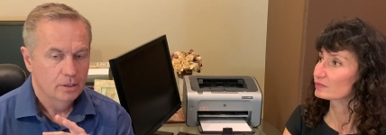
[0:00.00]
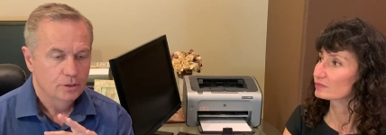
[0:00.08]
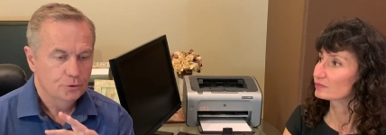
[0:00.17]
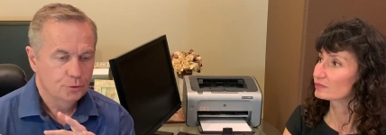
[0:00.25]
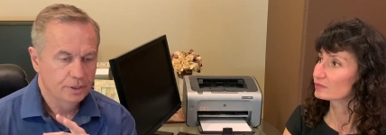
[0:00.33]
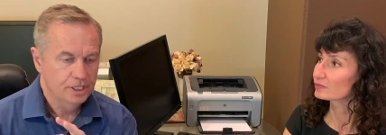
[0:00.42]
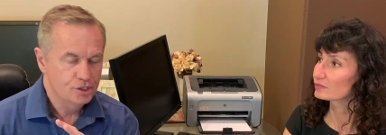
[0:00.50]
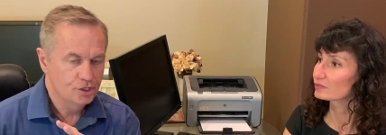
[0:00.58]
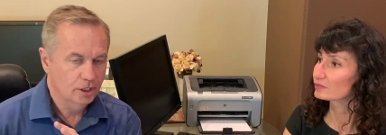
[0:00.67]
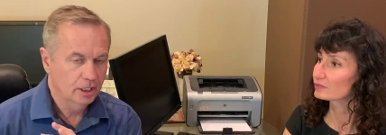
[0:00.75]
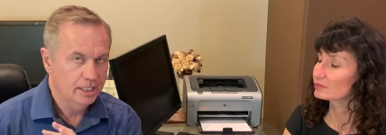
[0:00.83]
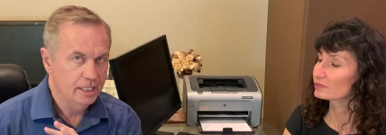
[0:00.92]

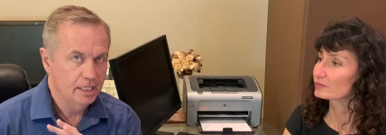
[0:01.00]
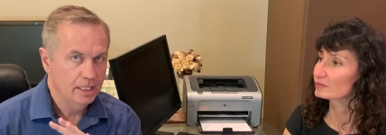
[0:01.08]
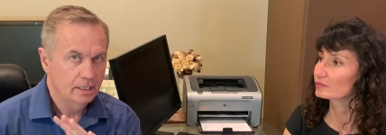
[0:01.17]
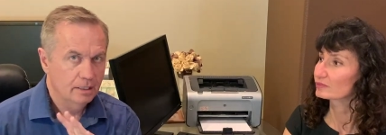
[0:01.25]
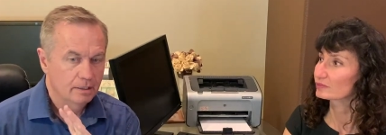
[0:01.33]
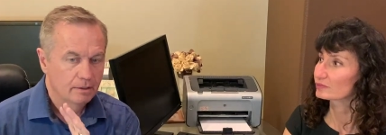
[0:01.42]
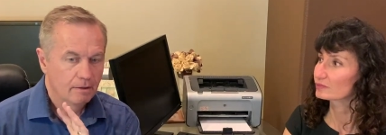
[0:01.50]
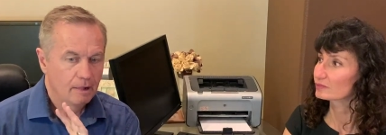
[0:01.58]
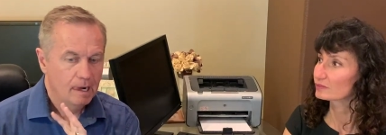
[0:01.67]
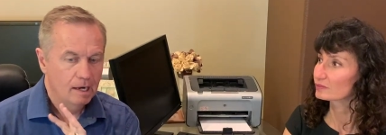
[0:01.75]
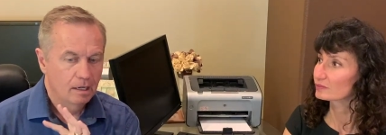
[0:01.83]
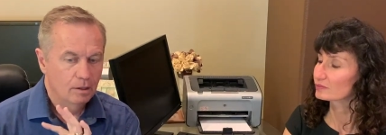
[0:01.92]
Speaker 1: traditionally
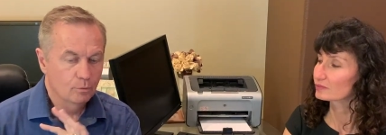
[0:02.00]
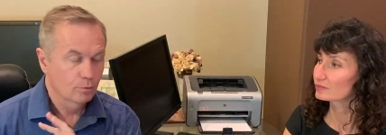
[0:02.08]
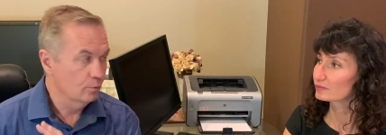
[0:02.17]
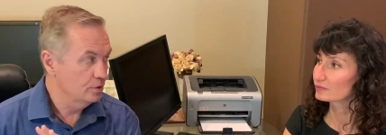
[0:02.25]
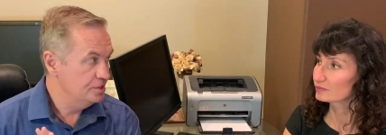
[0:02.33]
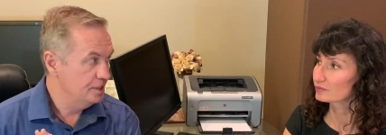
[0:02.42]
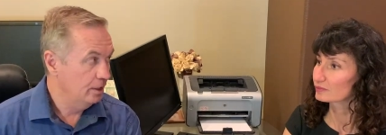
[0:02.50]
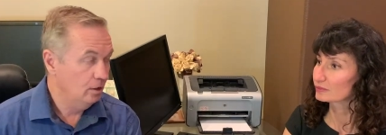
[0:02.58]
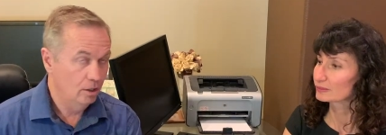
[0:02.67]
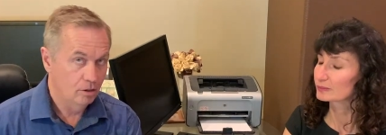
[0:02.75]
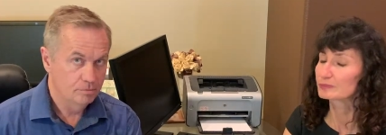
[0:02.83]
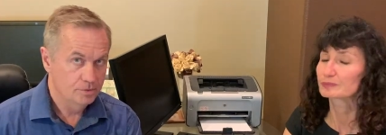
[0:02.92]
resale
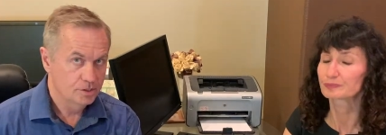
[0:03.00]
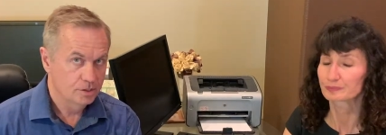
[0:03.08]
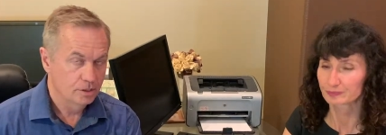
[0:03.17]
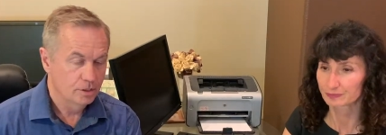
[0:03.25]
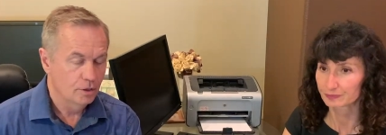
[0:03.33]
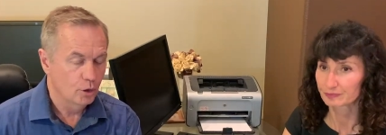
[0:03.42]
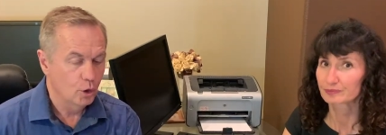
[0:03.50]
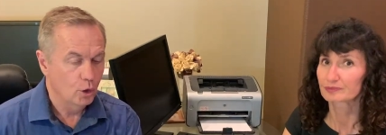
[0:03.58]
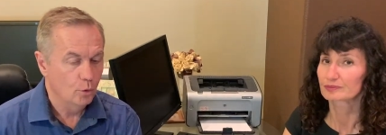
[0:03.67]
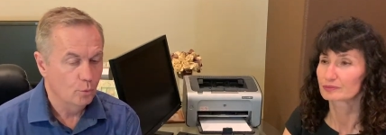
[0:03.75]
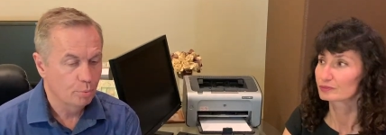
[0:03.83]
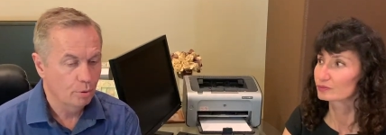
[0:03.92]
homes,
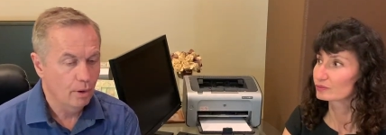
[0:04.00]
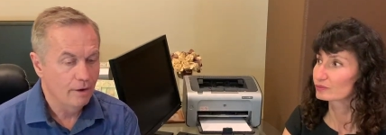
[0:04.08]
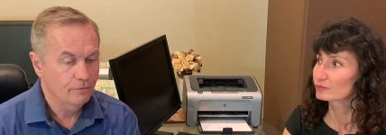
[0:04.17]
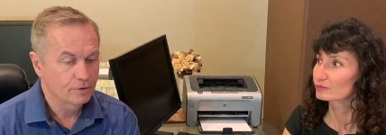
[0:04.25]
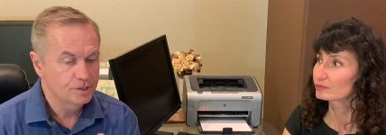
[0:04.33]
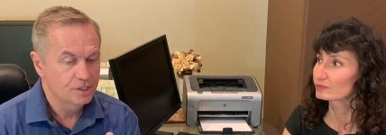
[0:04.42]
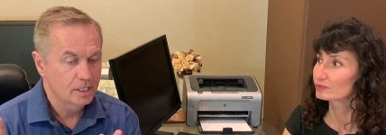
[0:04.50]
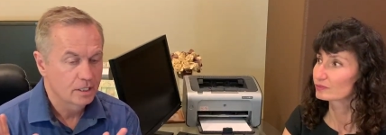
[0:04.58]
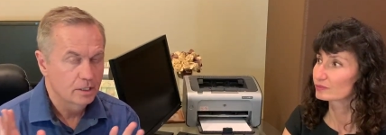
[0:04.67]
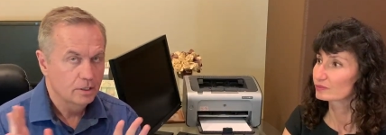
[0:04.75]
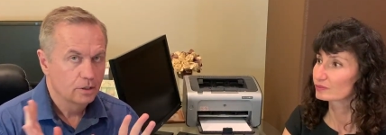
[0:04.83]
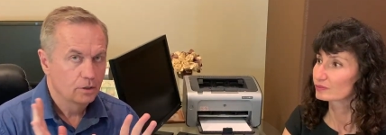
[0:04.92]

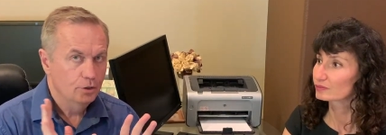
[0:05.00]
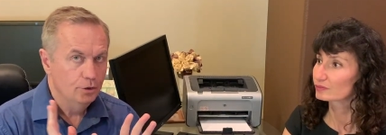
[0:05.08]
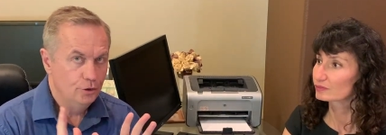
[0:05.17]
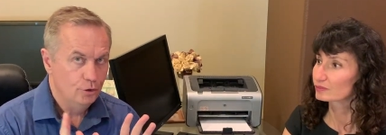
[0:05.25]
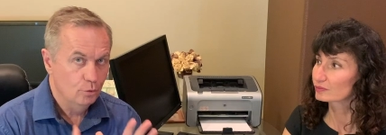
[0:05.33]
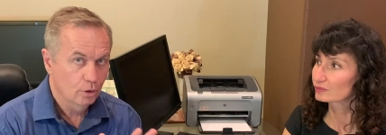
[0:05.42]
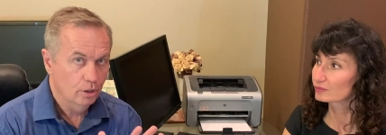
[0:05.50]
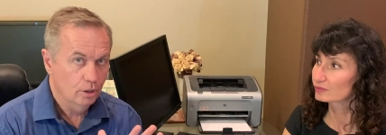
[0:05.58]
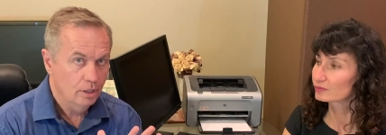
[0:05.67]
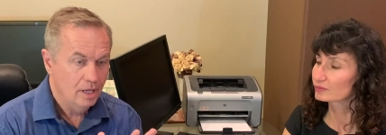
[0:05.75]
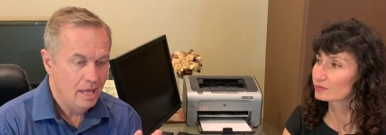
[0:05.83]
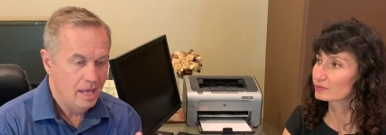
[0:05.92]
preferencing
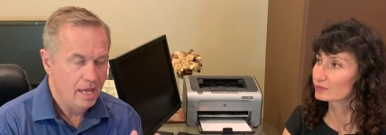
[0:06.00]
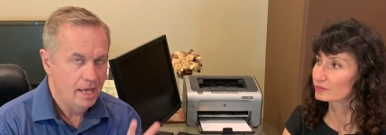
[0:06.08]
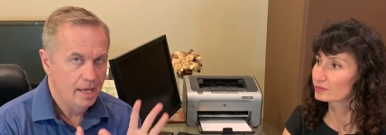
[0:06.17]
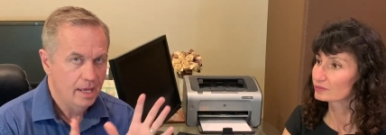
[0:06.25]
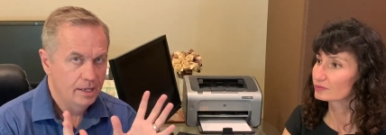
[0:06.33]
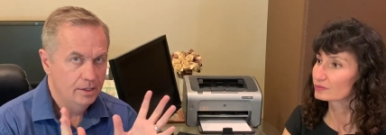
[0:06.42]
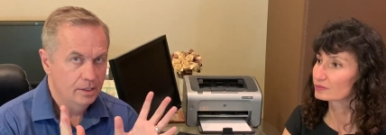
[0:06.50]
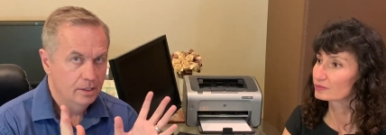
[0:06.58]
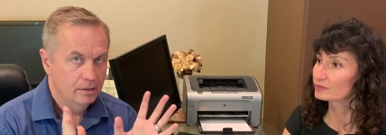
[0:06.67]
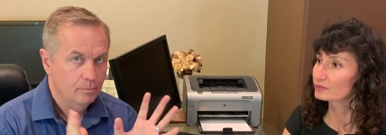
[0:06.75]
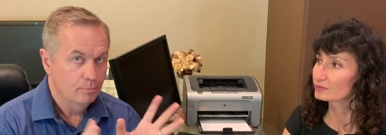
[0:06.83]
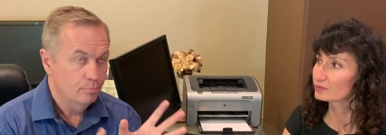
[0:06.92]
newer and
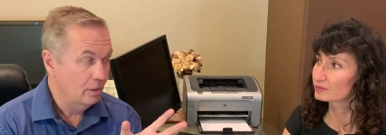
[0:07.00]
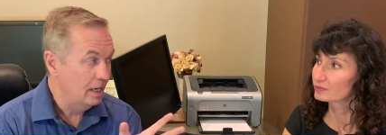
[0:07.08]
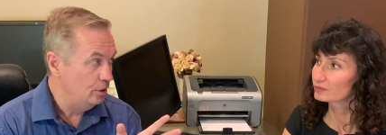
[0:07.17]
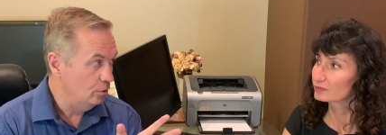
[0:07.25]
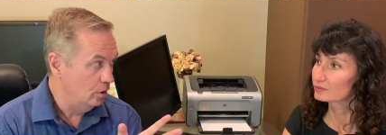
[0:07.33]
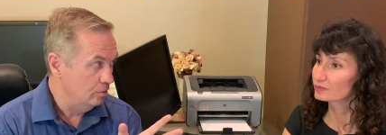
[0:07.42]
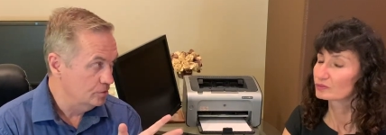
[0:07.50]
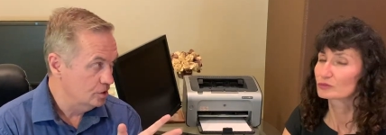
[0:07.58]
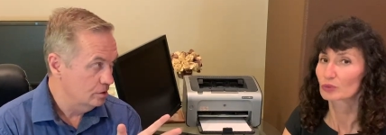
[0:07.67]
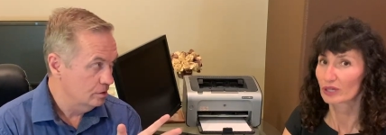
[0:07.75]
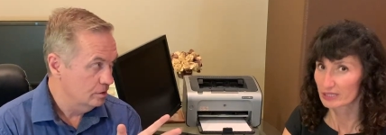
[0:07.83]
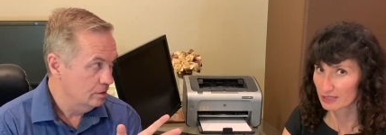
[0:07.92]
brand new homes.
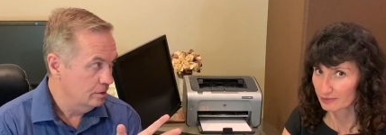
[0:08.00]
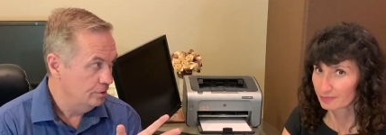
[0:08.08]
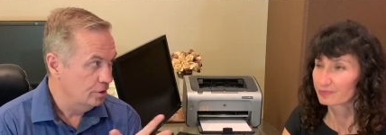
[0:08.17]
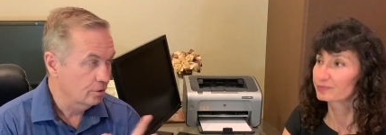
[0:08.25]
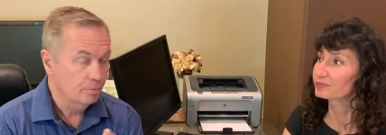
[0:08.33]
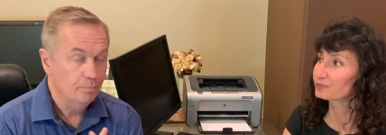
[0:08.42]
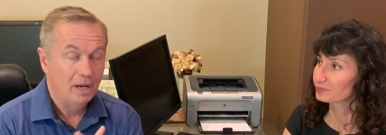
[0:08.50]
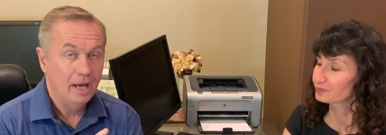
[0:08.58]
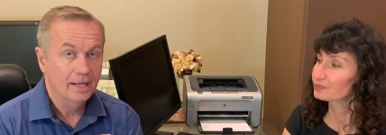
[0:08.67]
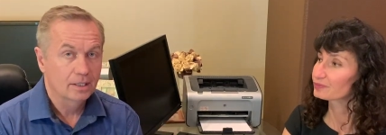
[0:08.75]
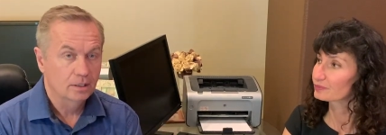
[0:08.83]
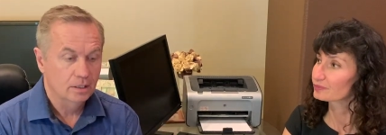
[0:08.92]
Right. They're
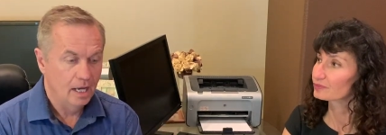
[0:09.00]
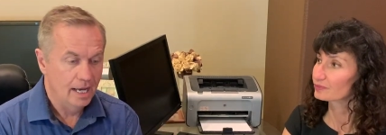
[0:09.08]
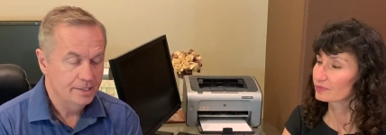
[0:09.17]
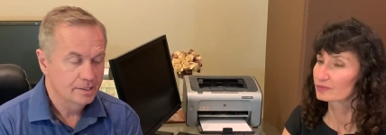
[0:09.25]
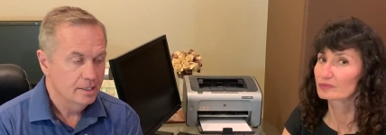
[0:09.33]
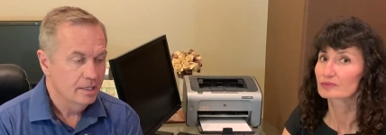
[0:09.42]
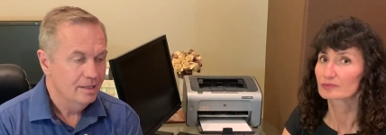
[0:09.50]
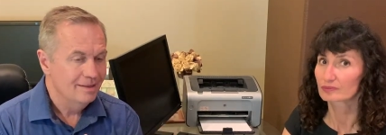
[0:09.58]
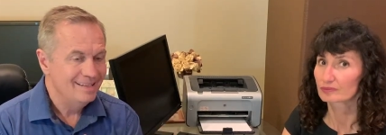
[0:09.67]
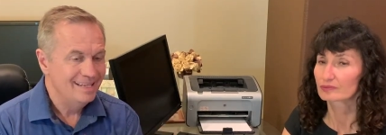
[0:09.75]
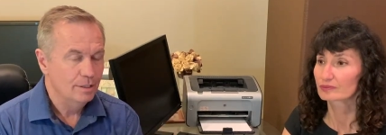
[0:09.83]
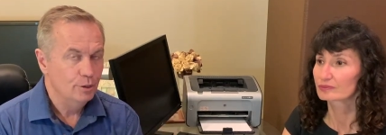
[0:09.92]
buying a lot.
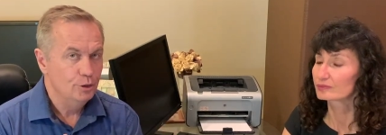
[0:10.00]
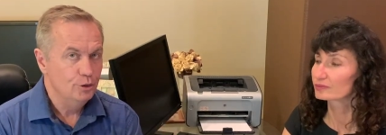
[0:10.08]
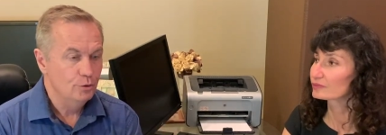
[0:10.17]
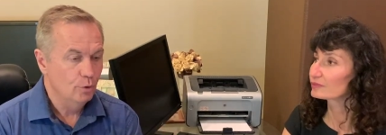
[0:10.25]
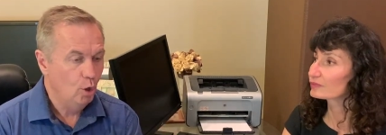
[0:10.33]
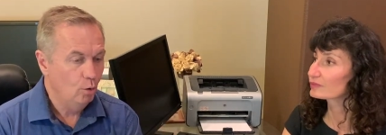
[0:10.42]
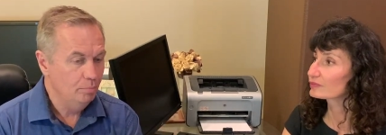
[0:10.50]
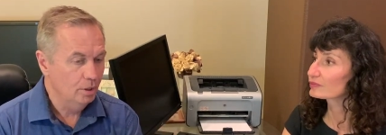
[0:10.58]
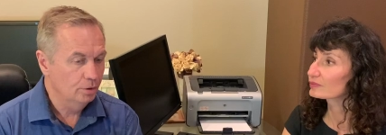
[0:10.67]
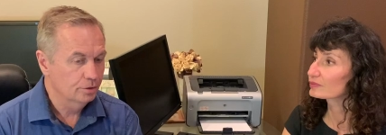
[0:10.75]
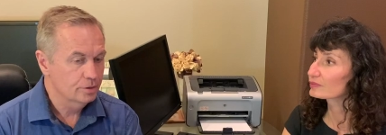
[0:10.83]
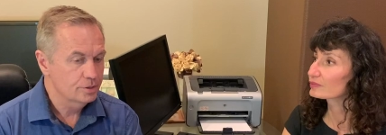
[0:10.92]
The new home
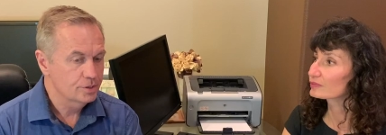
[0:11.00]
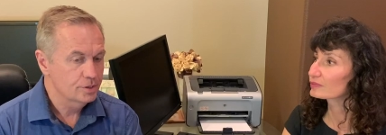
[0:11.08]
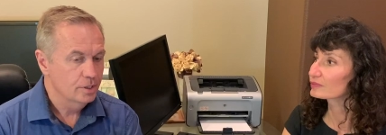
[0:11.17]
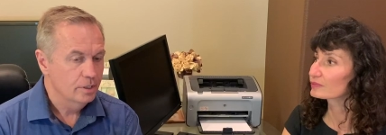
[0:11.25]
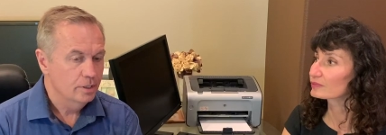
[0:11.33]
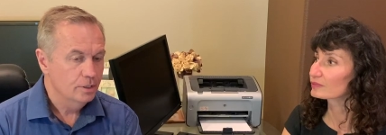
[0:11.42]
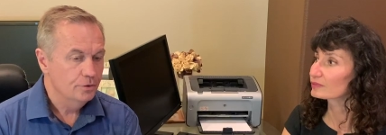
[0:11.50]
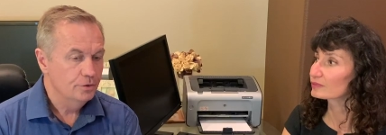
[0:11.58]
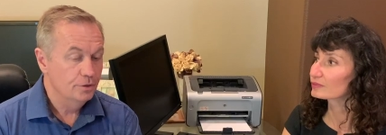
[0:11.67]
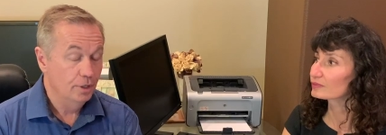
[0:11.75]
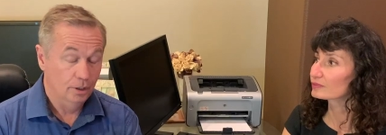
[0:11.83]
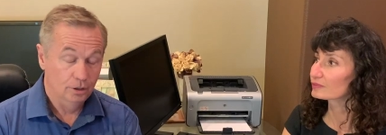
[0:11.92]
builders,
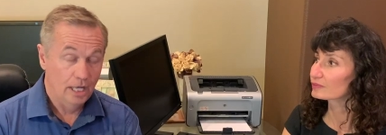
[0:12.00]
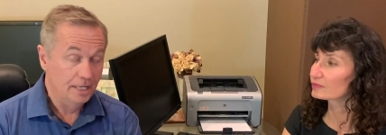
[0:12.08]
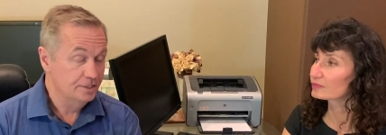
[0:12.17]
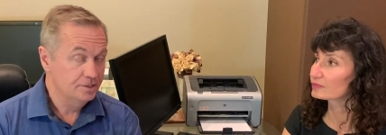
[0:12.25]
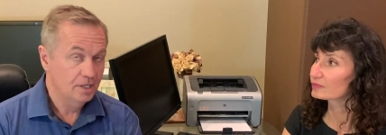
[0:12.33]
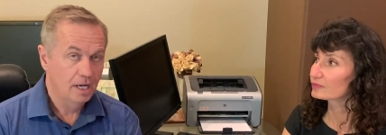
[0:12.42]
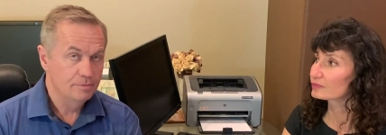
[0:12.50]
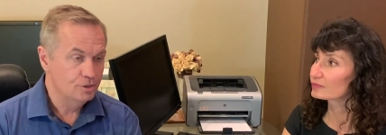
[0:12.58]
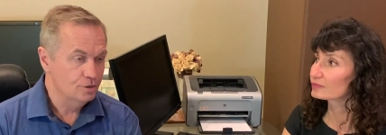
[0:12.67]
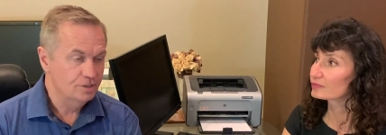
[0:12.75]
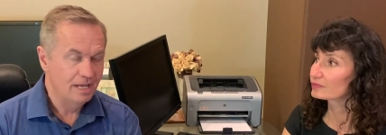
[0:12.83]
a lot of times, used to